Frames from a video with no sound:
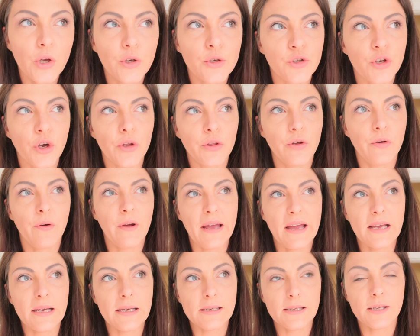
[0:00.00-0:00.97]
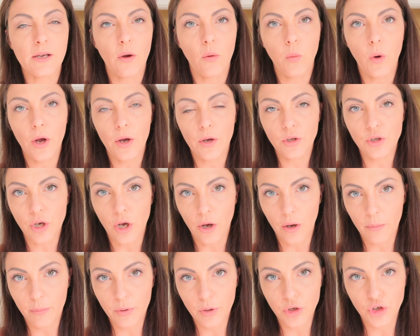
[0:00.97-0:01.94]
So there is a
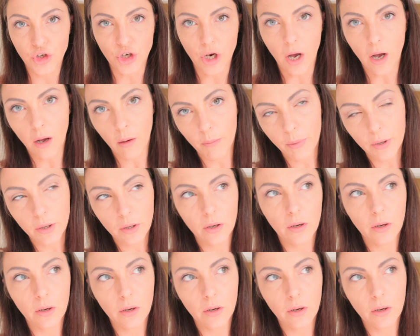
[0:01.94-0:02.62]
worktop shop,